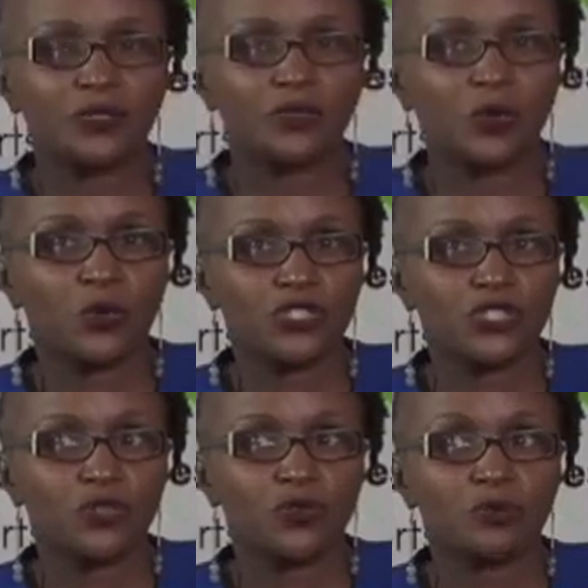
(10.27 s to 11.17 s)
to the
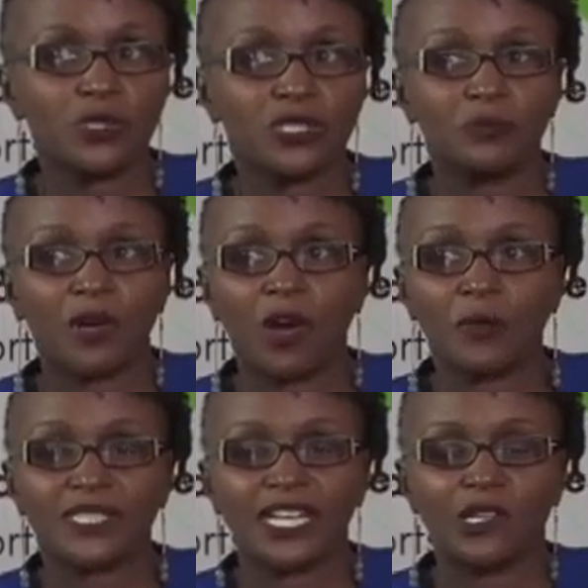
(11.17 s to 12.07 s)
question of sports
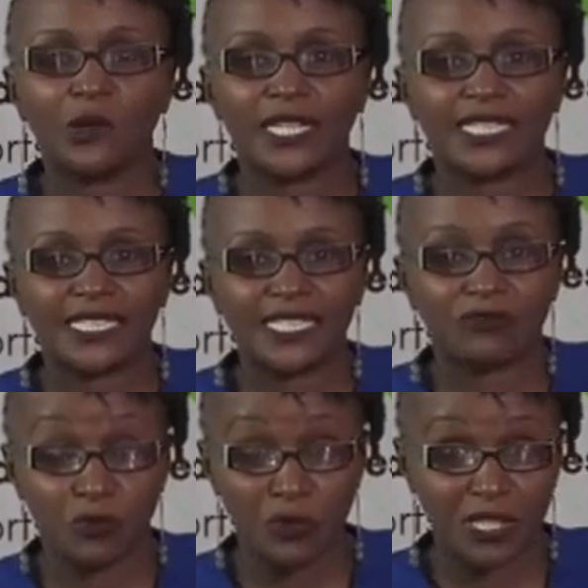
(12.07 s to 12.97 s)
empowerment, I look at it,
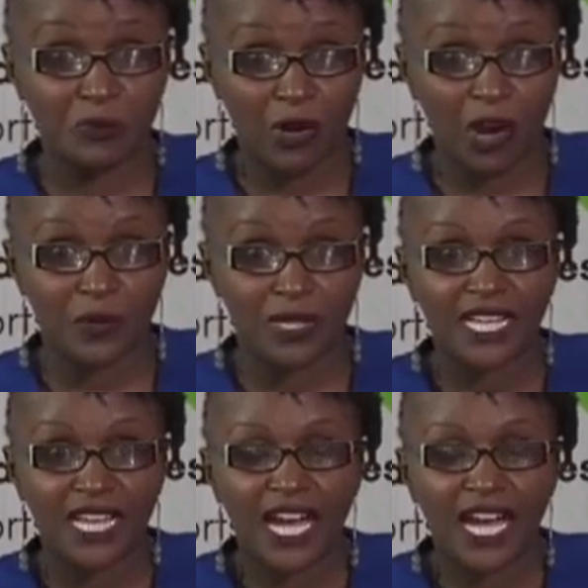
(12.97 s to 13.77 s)
women empowerment,